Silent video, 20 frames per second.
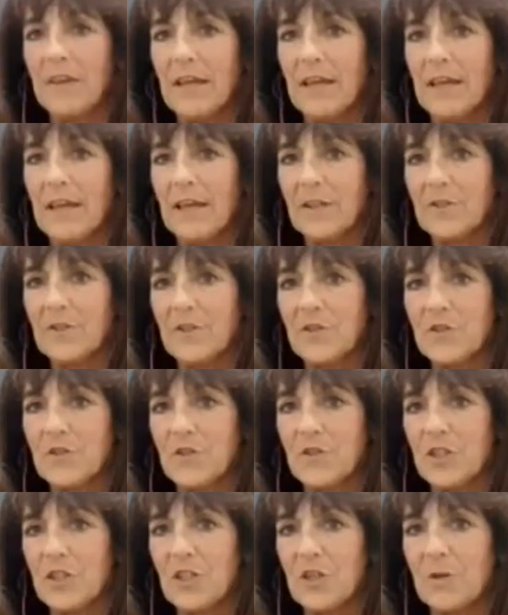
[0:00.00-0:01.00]
as
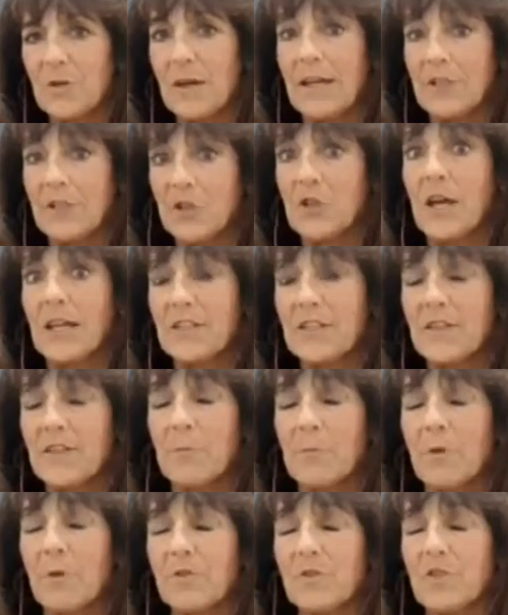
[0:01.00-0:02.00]
you know, as you guys
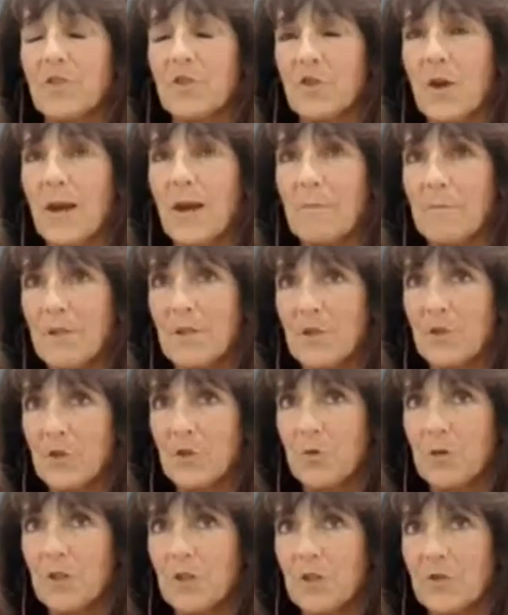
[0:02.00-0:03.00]
have both described, the
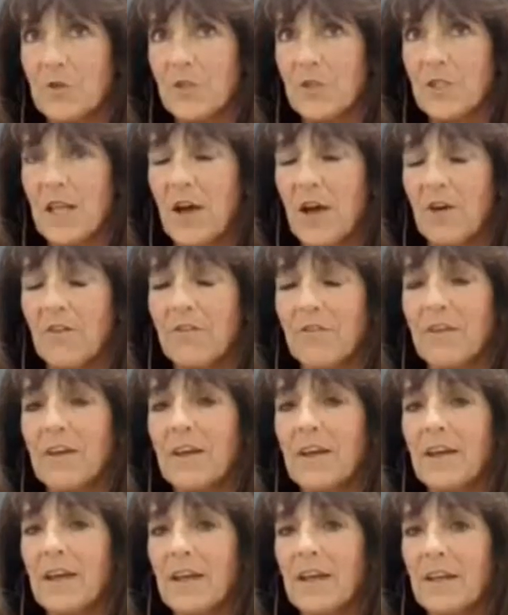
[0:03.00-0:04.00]
do-it-yourself
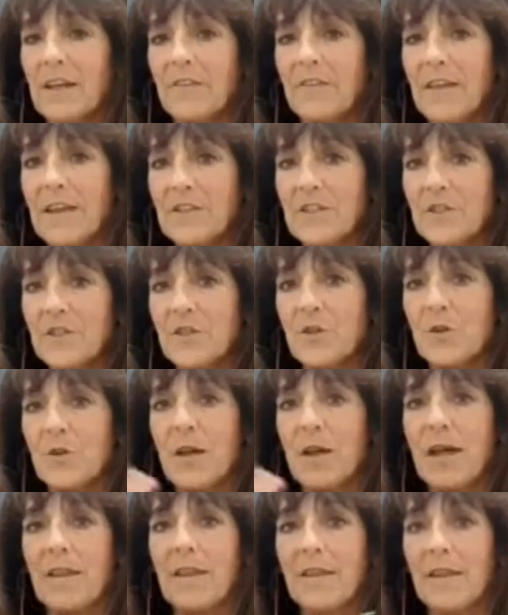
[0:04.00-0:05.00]

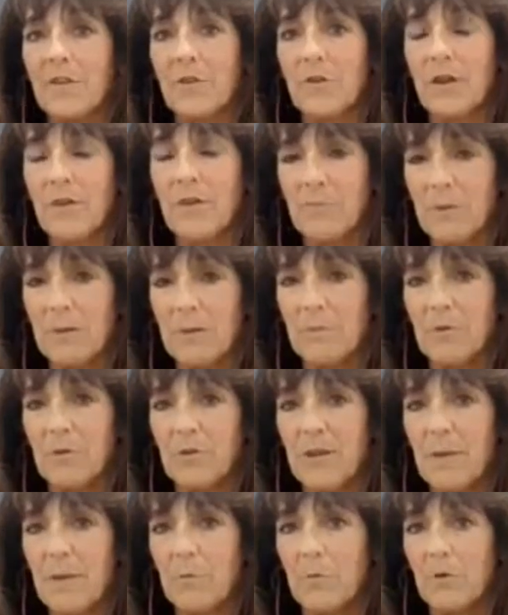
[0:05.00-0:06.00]
investor, and then you have people
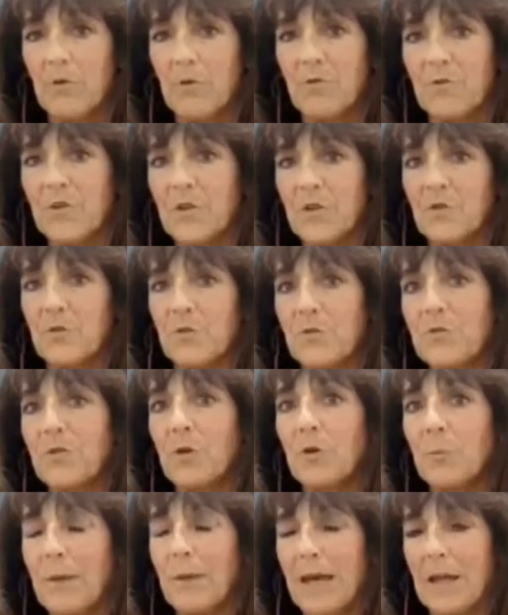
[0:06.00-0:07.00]
that move to
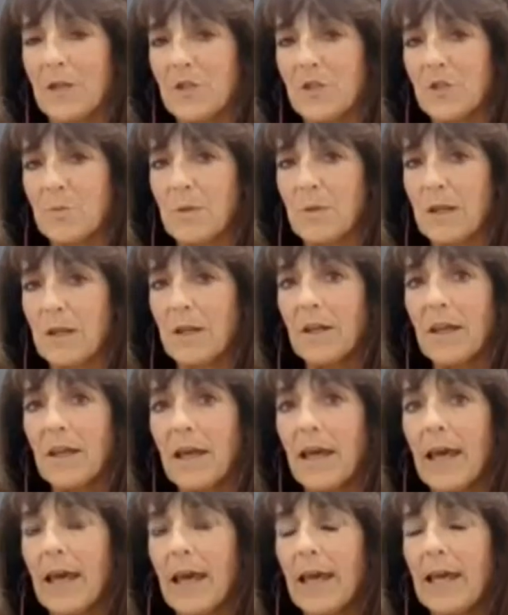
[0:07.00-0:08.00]
full management.
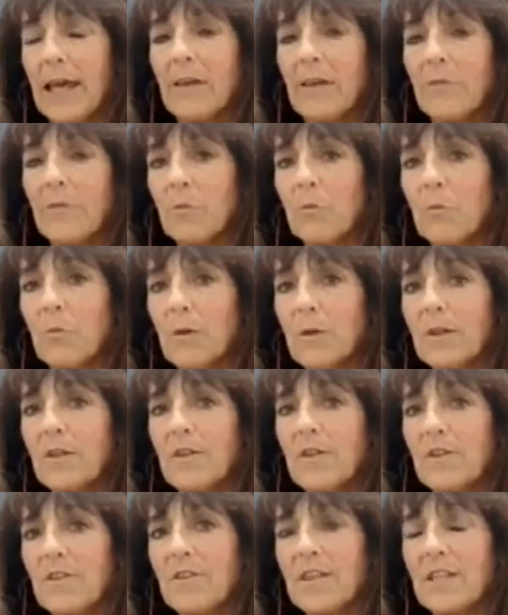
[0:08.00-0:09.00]
And one
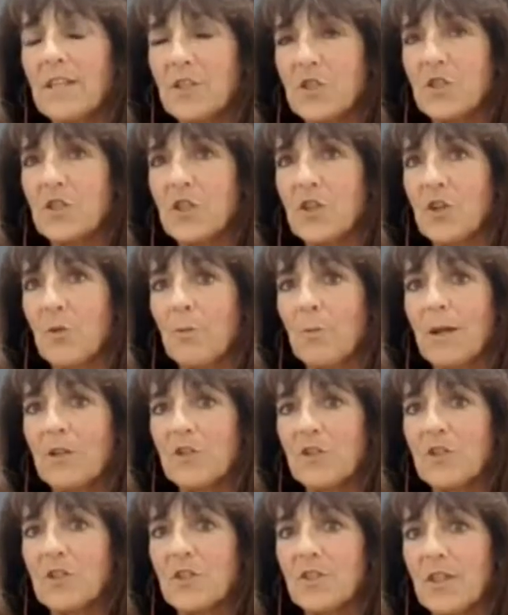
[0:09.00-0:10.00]
of the things Gino
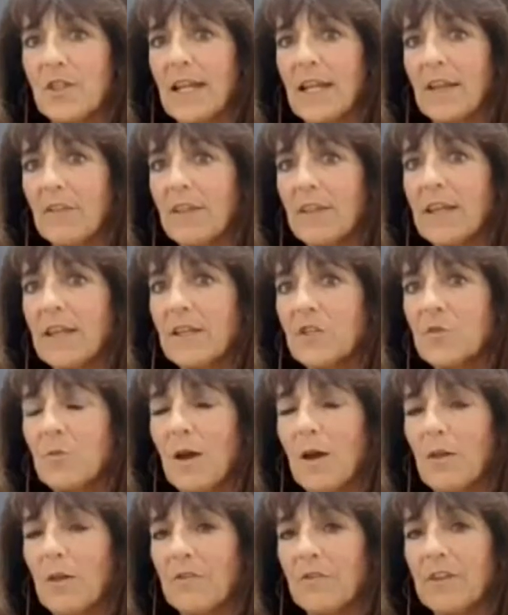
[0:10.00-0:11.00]
mentioned that I think is
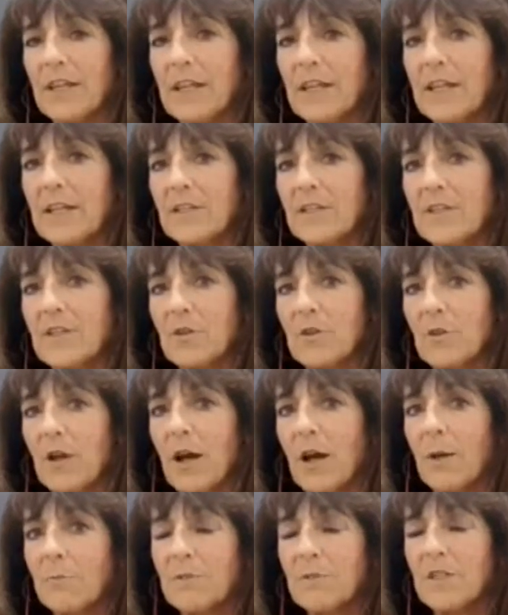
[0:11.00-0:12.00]
relevant is there
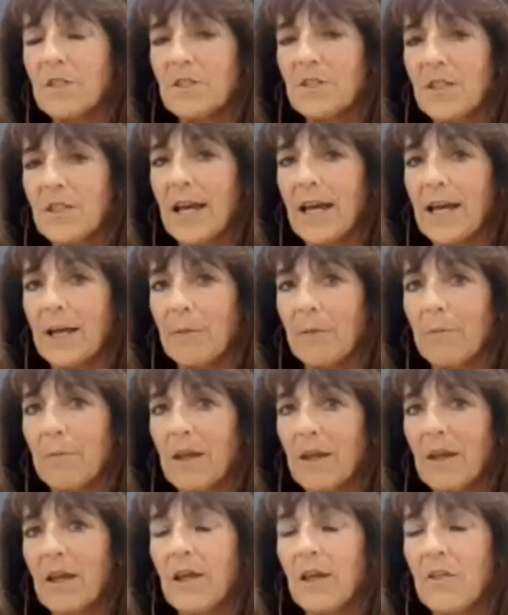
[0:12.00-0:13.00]
comes a time
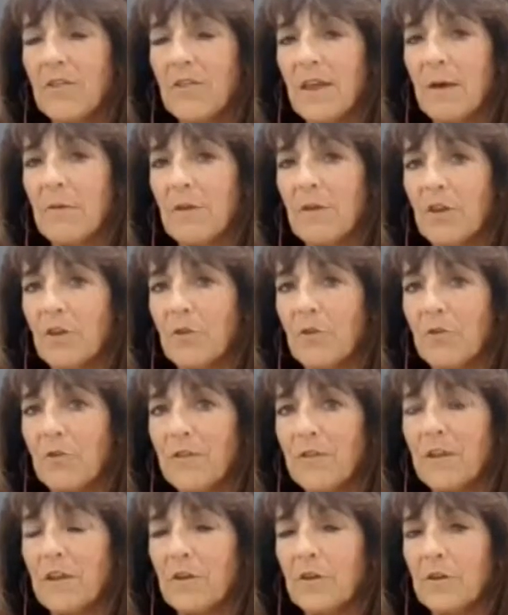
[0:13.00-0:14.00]
that you
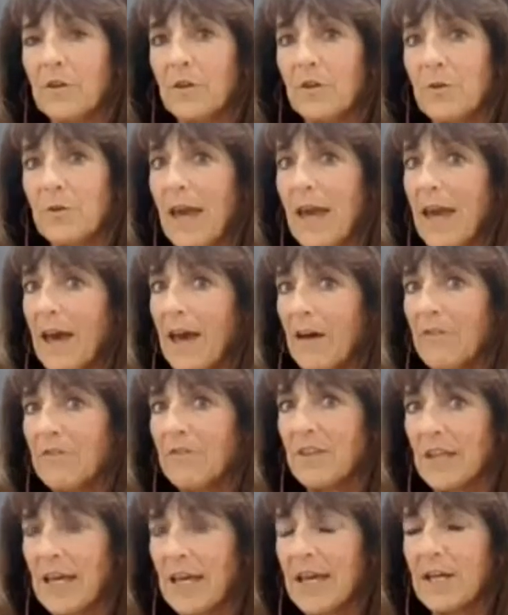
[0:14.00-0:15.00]
feel you have
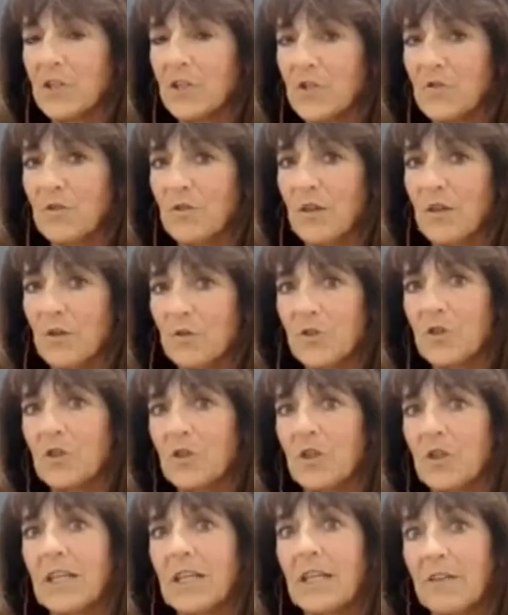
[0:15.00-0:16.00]
the cash flow
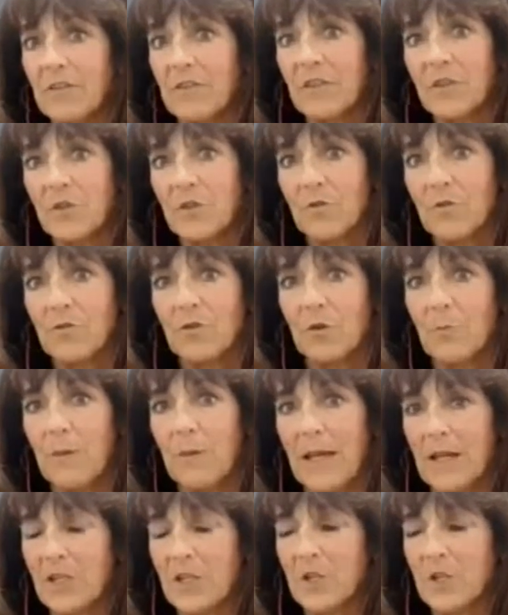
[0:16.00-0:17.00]
to give it to full
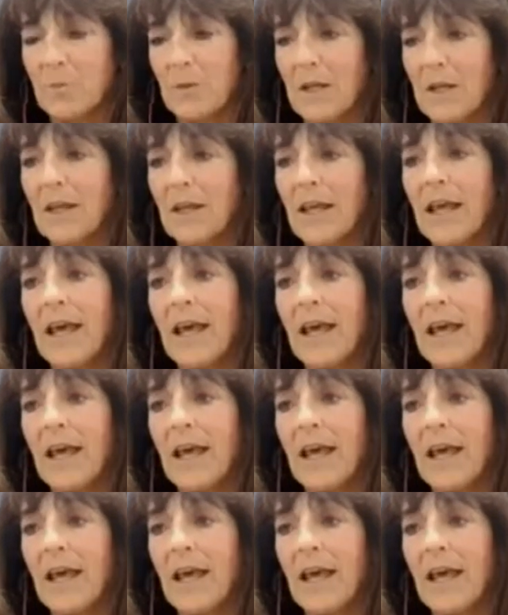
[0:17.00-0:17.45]
management.